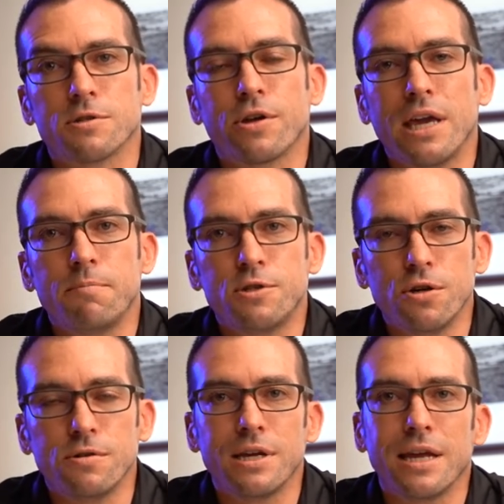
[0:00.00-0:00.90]
So keep
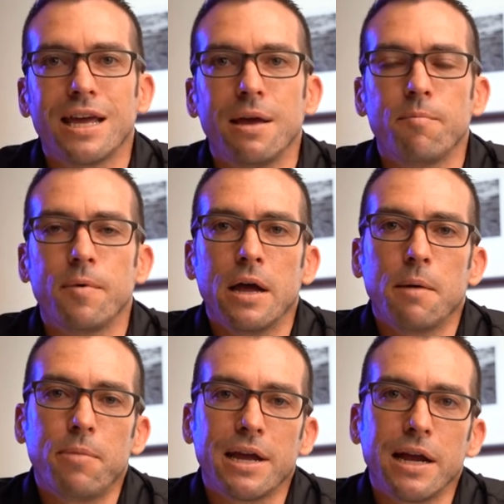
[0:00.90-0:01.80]
shooting, keep
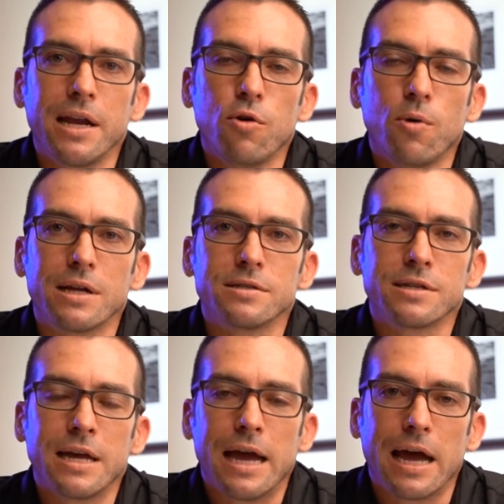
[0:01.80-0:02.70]
picking new ones,
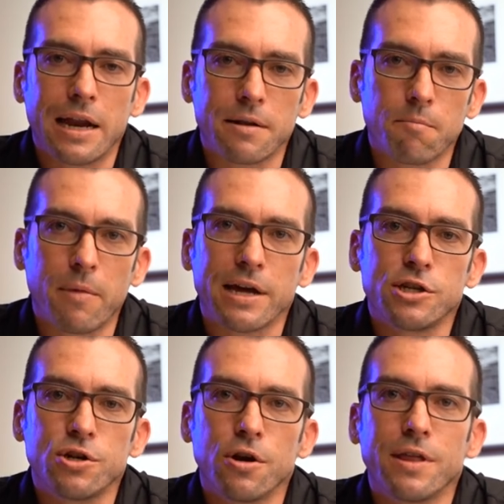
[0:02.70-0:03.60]
and make
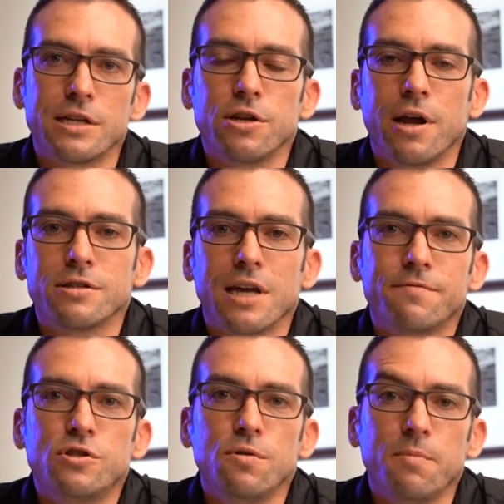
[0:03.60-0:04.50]
sure that you don't
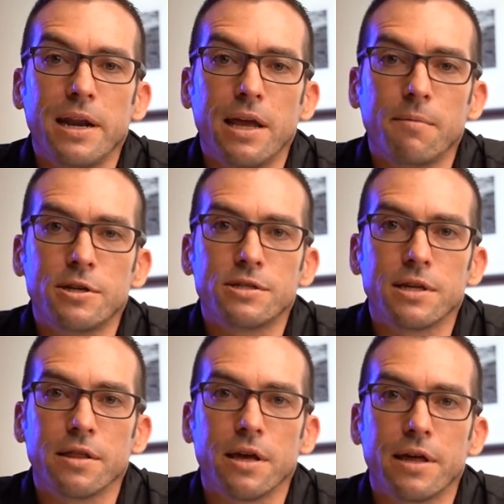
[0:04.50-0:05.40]
have too many images
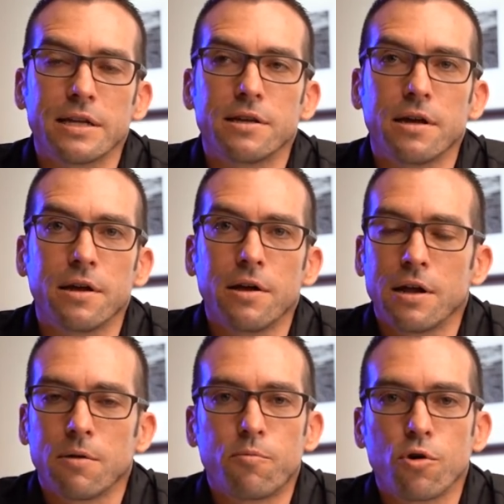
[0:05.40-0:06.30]
in there. That's
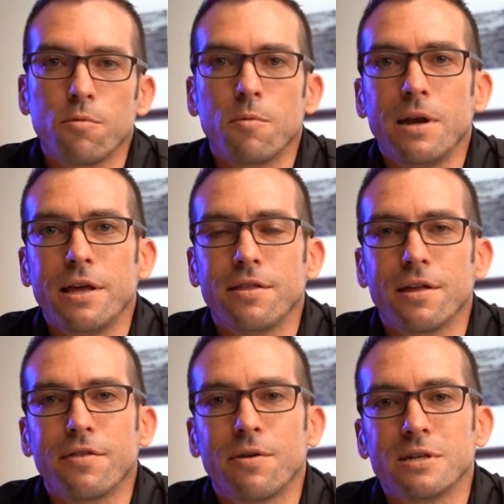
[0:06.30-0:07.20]
probably
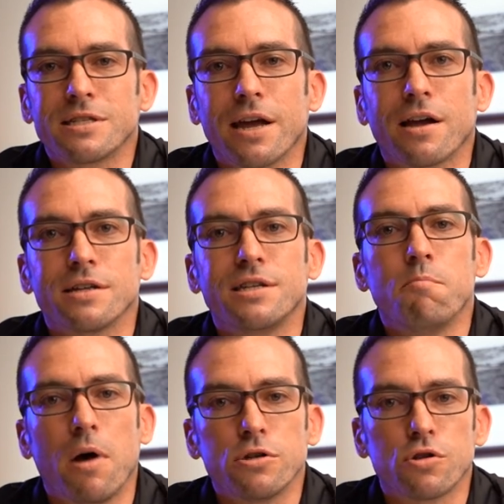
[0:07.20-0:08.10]
the mistake I see
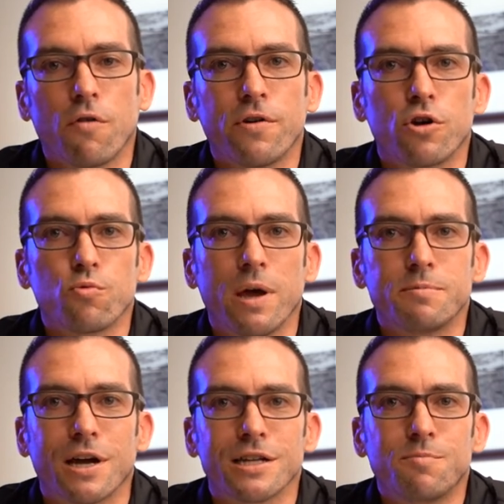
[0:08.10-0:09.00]
most often on
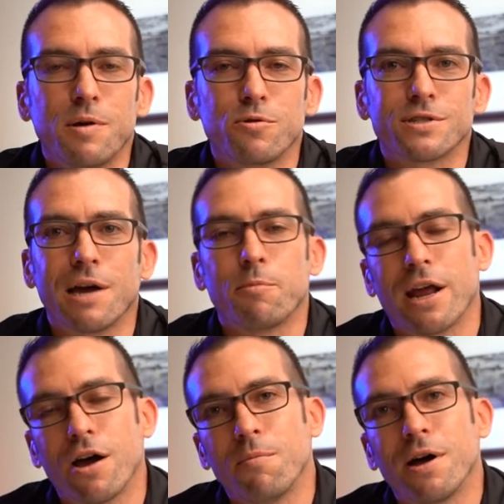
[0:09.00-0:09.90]
websites. People say, but
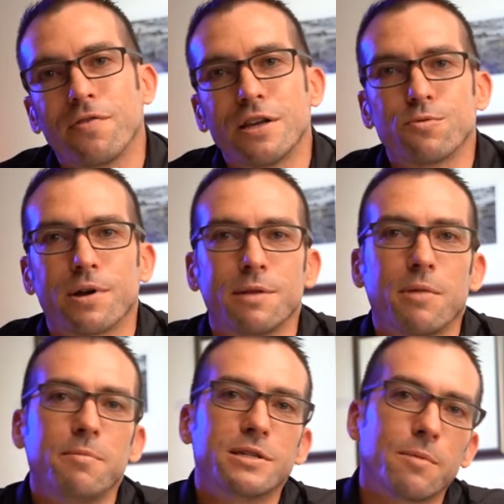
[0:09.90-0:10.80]
how about this one? And
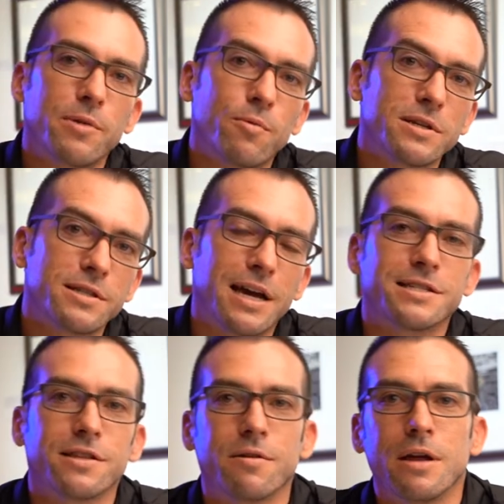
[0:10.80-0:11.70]
maybe somebody wants
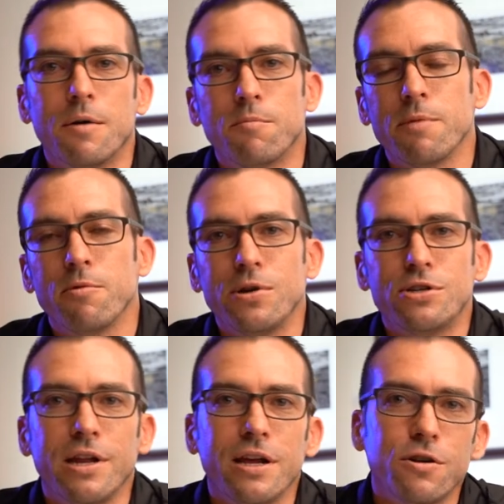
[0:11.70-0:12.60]
that. And maybe we
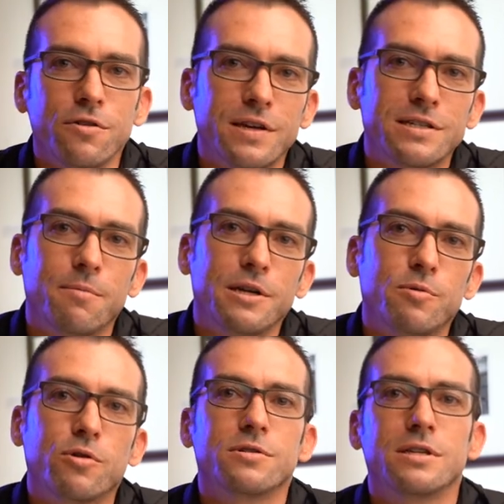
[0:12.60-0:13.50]
should include this image
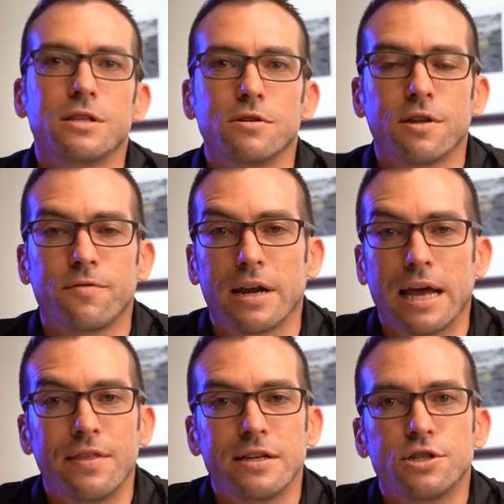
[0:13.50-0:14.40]
because this looks different.
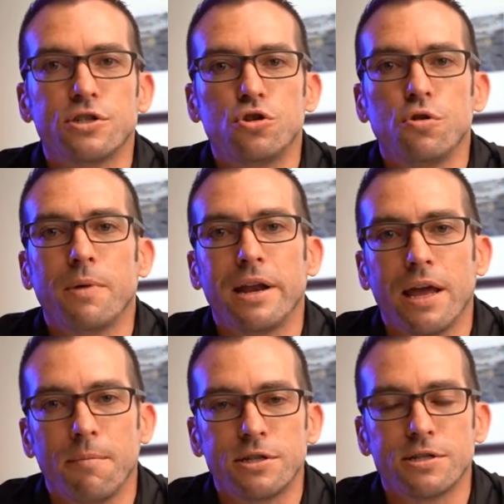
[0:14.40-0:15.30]
And there's just too
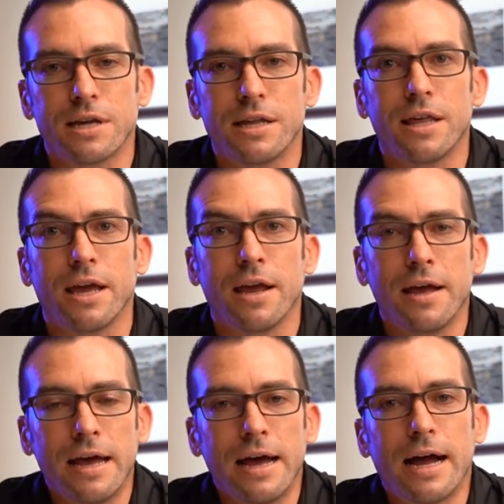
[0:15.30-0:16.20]
many images in there.
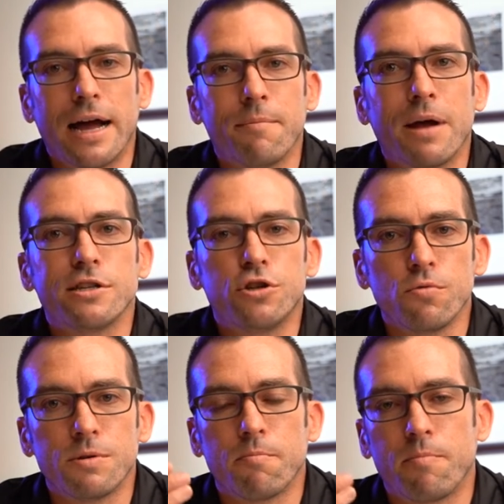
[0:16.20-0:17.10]
And
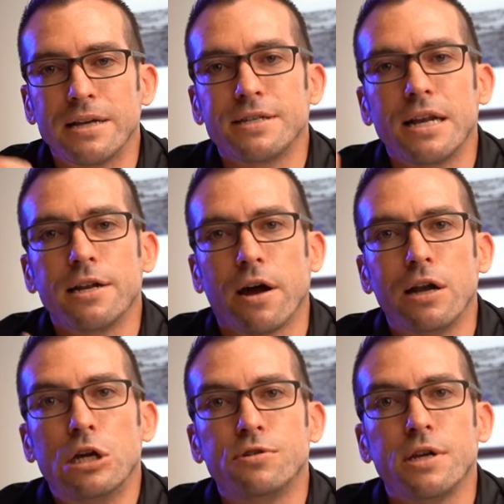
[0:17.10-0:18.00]
you're basically
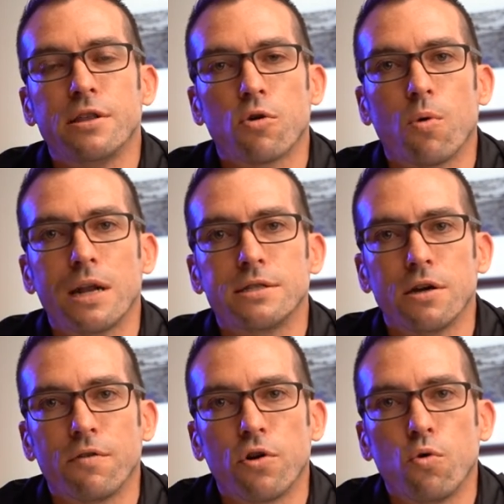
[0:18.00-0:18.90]
diluting the
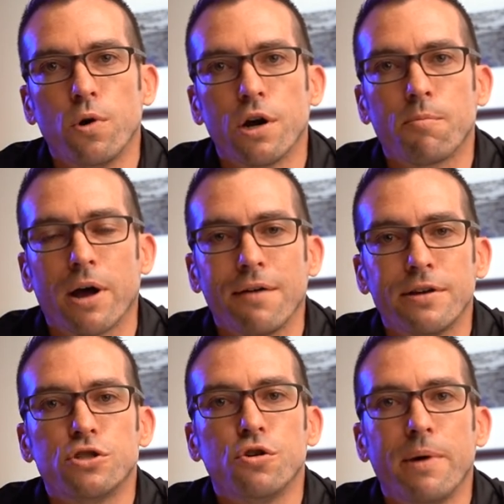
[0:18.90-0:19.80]
quality of your work by
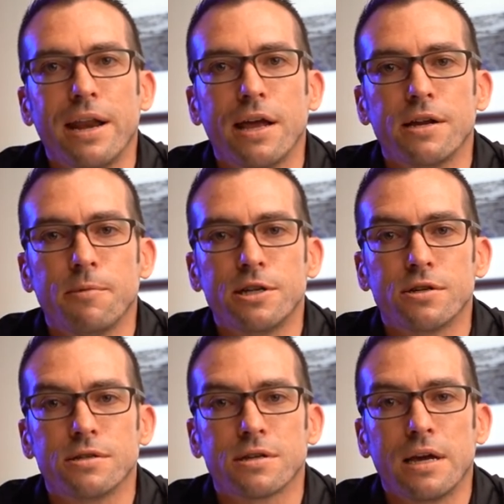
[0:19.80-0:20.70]
having too many
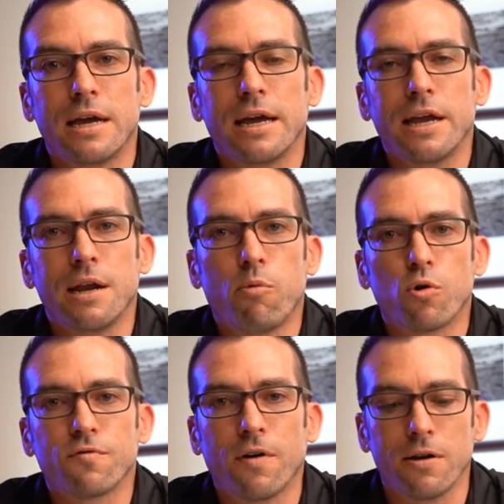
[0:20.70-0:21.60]
images in a
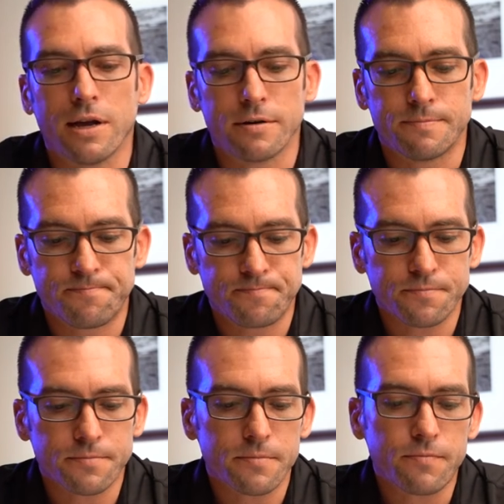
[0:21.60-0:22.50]
portfolio.
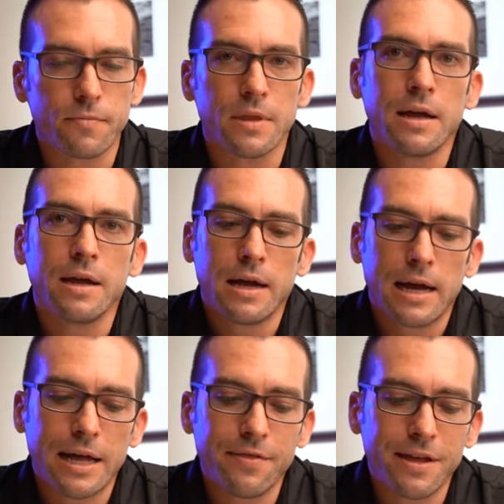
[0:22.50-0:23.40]

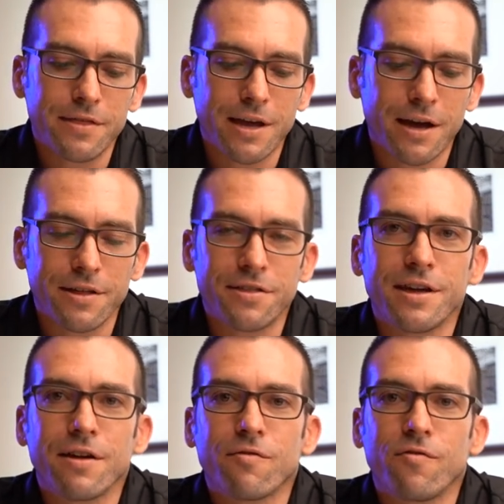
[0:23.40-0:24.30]
And then the other
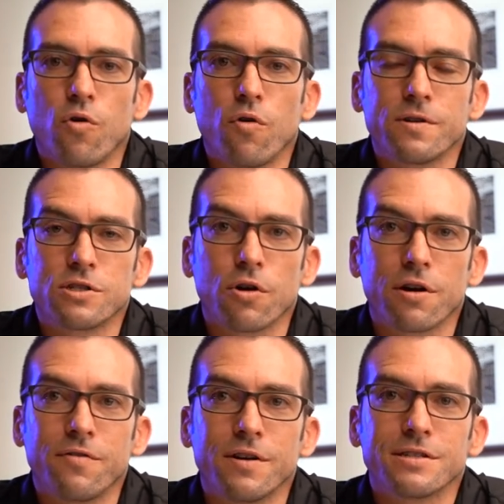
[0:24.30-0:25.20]
thing for
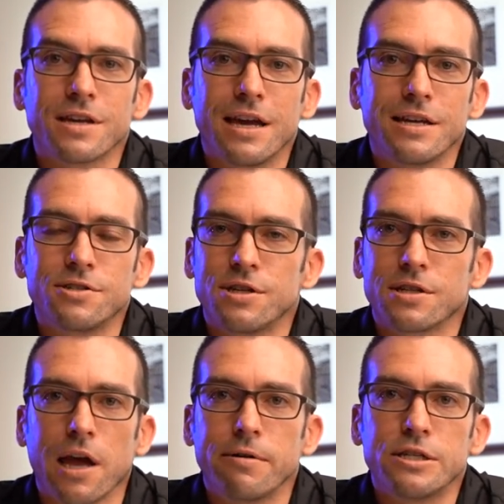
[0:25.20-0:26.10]
photographers is
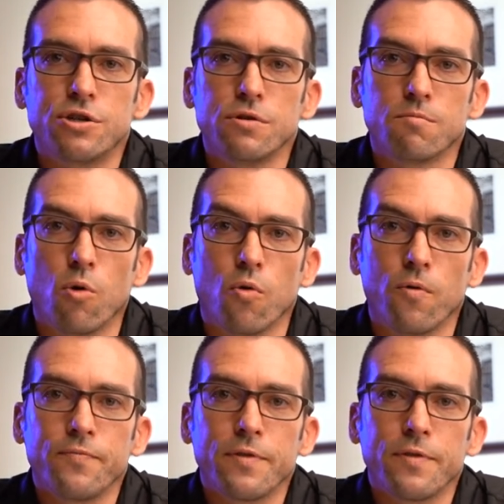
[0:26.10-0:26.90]
just go and shoot more.